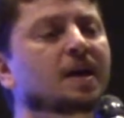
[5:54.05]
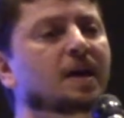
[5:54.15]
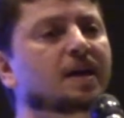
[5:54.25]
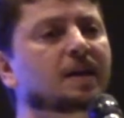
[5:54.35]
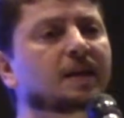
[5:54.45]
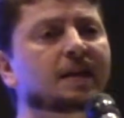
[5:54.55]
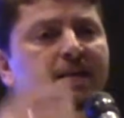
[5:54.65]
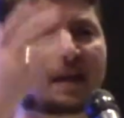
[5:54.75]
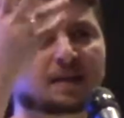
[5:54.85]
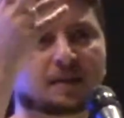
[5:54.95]

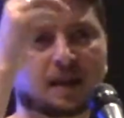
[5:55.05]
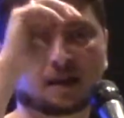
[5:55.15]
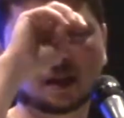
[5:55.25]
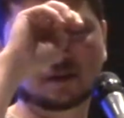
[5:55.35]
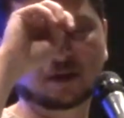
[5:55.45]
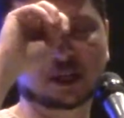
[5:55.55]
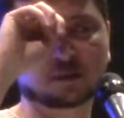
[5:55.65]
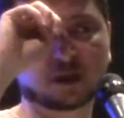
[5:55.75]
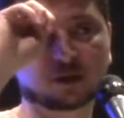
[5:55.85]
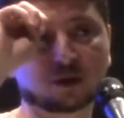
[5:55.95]
led and
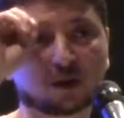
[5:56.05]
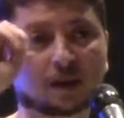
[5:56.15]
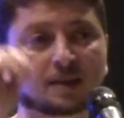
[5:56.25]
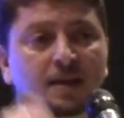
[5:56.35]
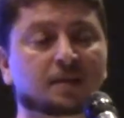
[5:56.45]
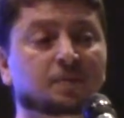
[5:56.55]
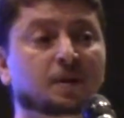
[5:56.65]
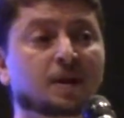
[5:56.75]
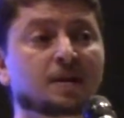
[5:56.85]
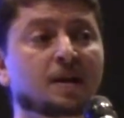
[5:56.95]
advised by Dr. Adnan
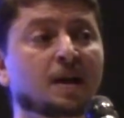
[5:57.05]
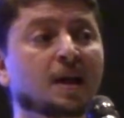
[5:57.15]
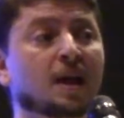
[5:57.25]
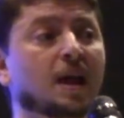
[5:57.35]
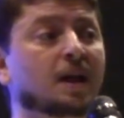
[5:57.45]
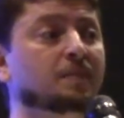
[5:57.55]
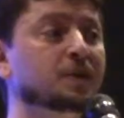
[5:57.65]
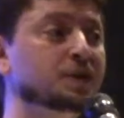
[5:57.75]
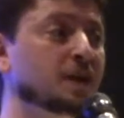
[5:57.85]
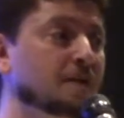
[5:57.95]
Imran, and
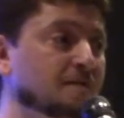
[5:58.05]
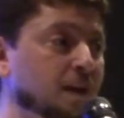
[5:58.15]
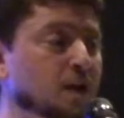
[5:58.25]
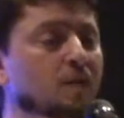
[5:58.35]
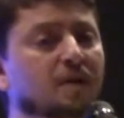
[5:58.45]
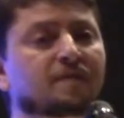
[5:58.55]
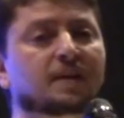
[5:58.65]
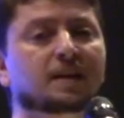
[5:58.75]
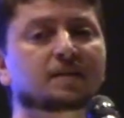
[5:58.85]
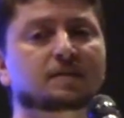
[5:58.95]
mashallah, very
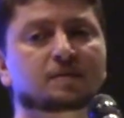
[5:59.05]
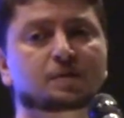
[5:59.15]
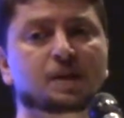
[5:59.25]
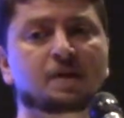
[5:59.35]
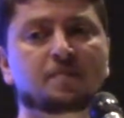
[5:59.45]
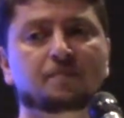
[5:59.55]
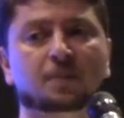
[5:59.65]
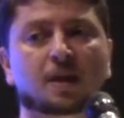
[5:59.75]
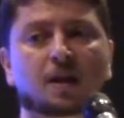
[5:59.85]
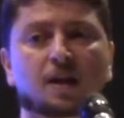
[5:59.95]
qualified team.
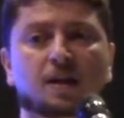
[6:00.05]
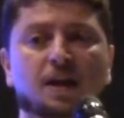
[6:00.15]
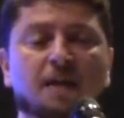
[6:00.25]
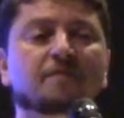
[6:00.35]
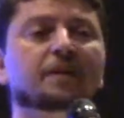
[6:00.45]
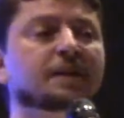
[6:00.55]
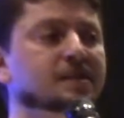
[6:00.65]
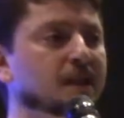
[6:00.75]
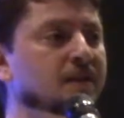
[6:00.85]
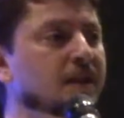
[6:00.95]
Every
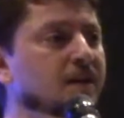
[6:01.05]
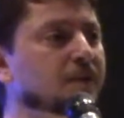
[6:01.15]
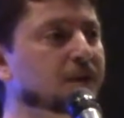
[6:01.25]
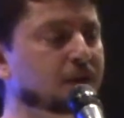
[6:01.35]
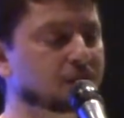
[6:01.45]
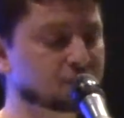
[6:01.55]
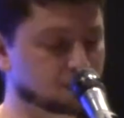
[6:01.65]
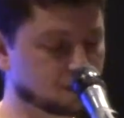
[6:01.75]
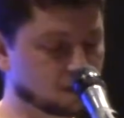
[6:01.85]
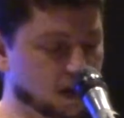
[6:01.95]
Sunday we
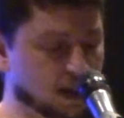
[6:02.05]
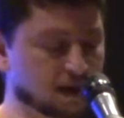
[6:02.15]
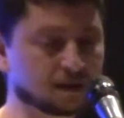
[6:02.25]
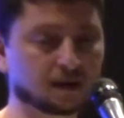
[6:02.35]
teach Quran,